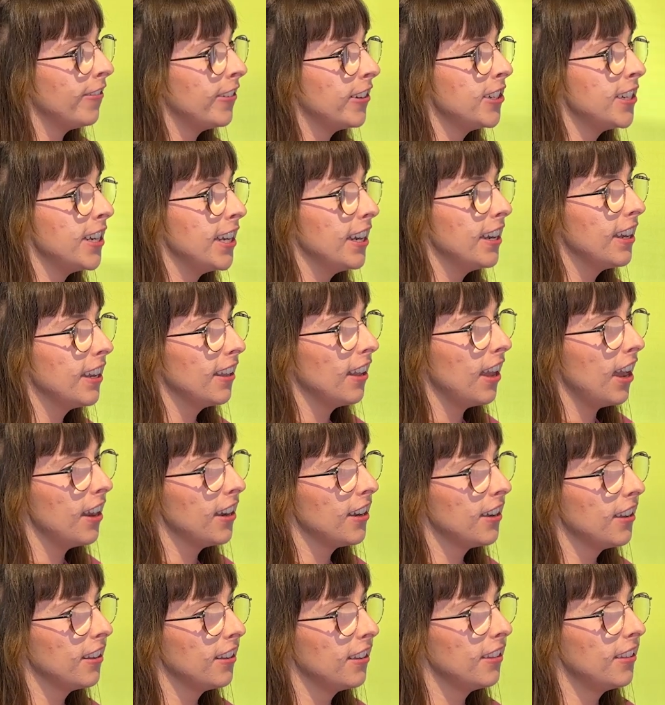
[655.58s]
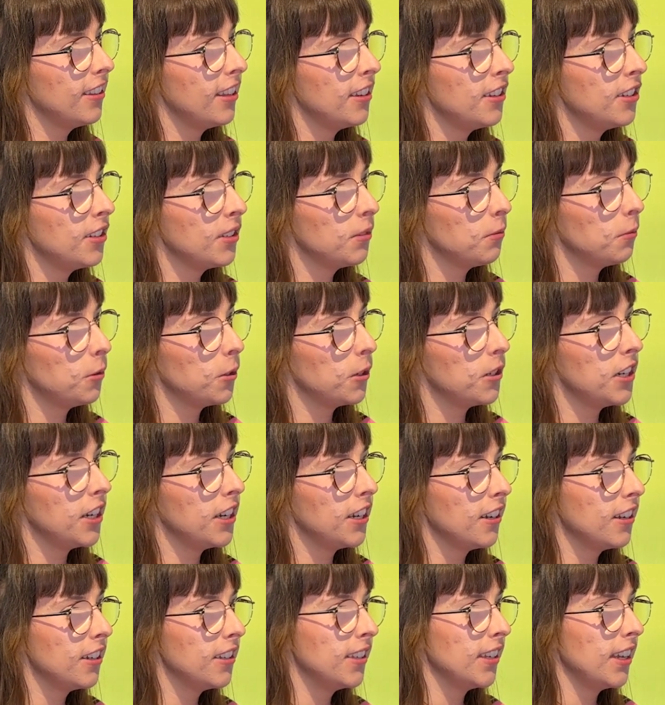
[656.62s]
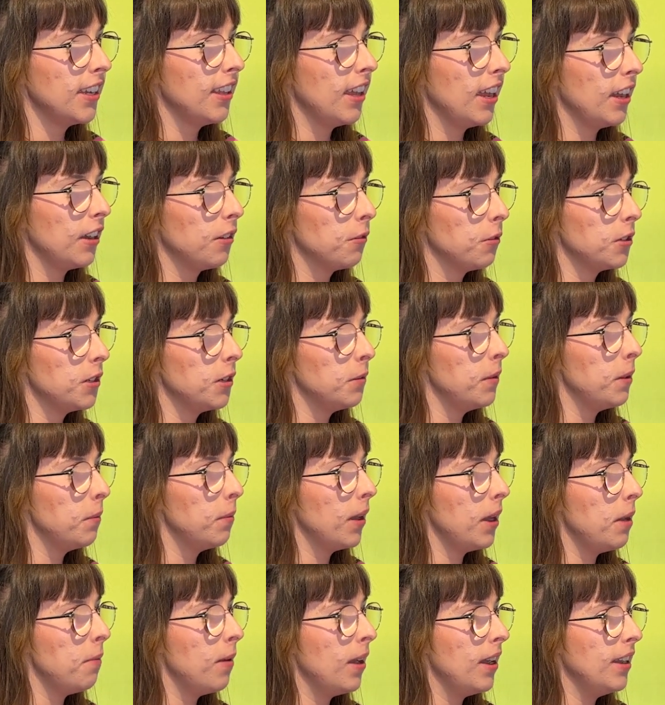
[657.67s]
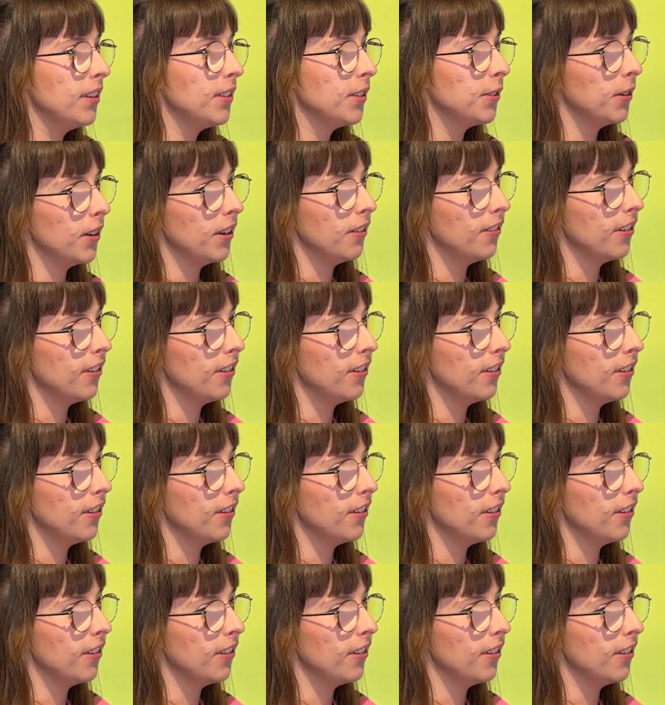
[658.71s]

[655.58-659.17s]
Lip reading: a shit. Like they're just watching because they like watching me play bass or whatever.